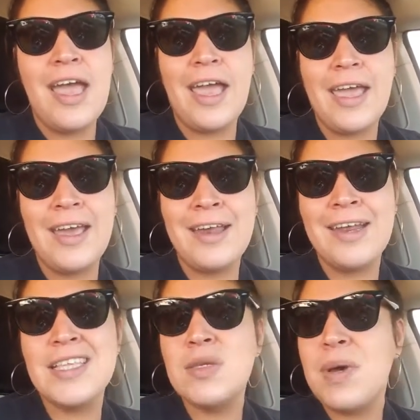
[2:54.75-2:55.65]
And
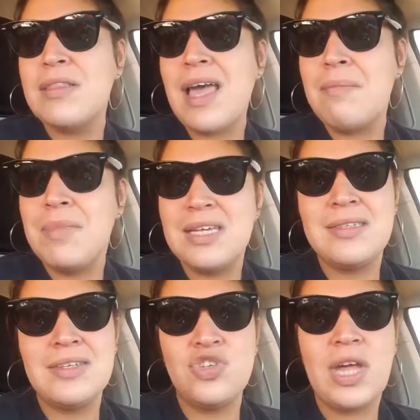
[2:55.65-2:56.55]
it's about that
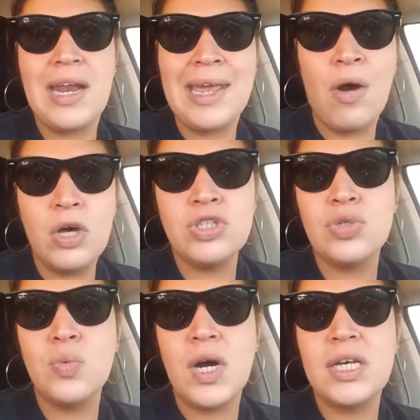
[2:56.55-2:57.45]
message that I
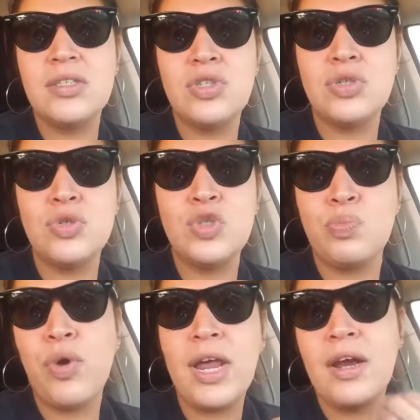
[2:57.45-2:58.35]
also want to
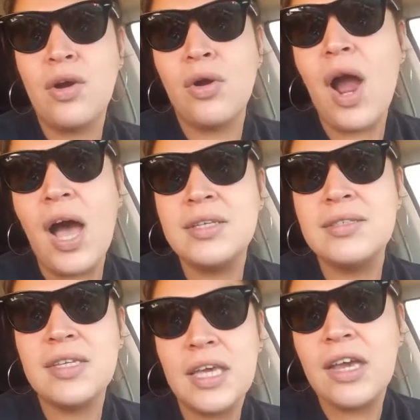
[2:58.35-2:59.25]
spread
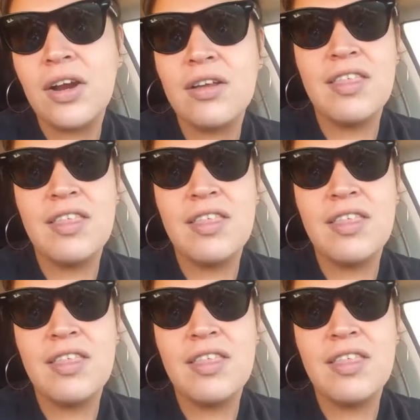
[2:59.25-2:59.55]
across here